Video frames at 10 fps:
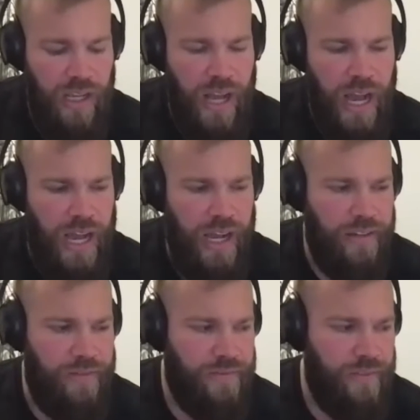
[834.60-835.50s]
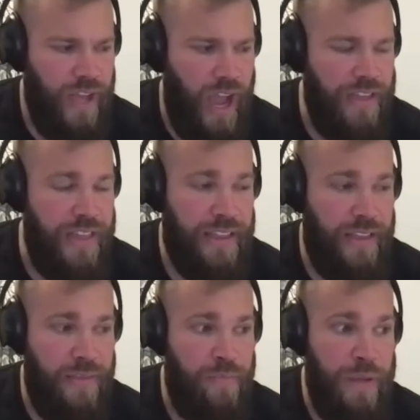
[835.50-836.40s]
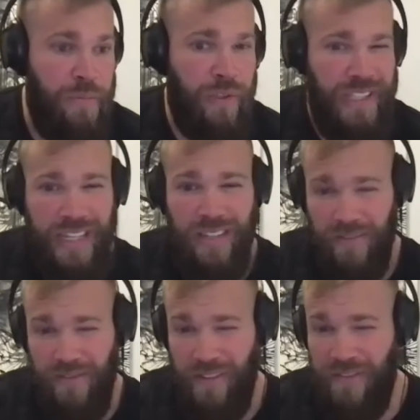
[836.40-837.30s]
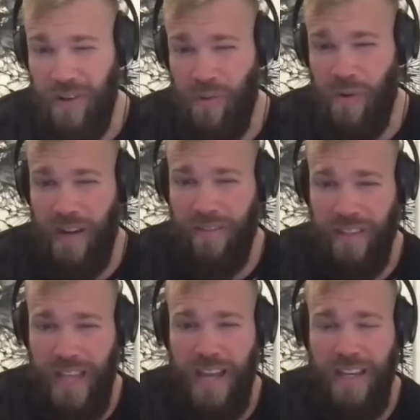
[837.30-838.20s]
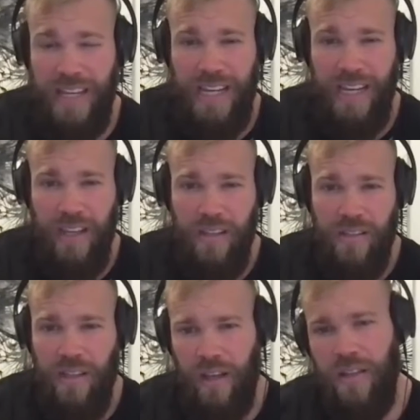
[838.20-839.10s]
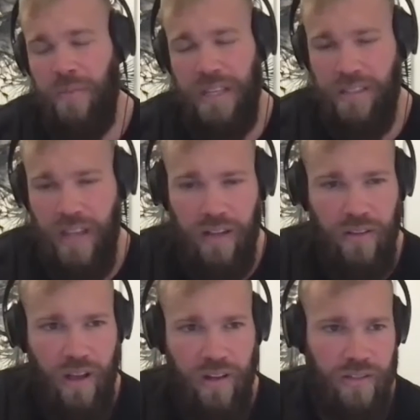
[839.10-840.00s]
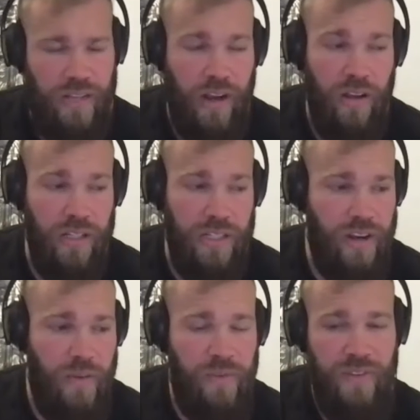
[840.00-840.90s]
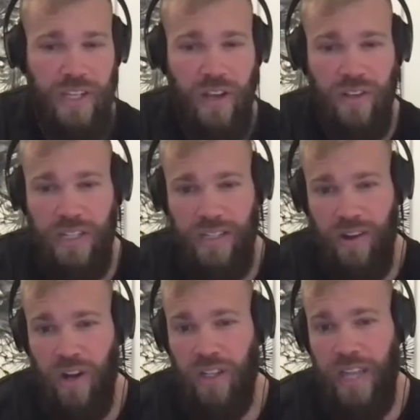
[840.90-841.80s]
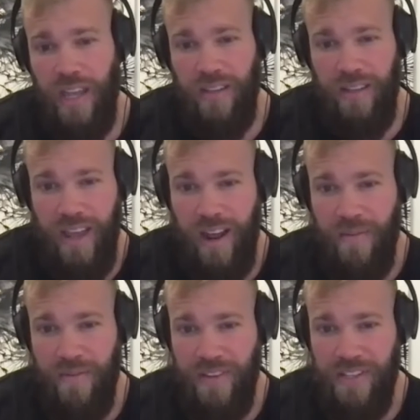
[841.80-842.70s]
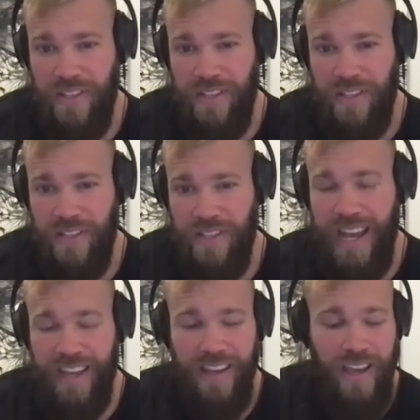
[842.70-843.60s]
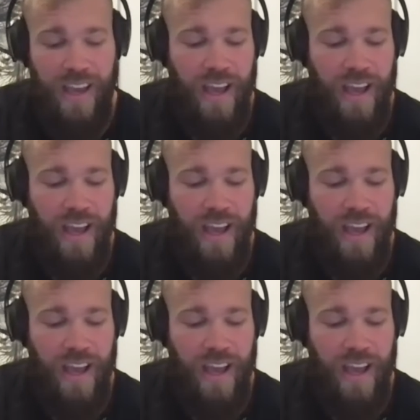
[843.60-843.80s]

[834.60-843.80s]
I think people need to fulfill whatever that need is. Like, to me, psychology trumps physiology all day. And I'm a physiology guy.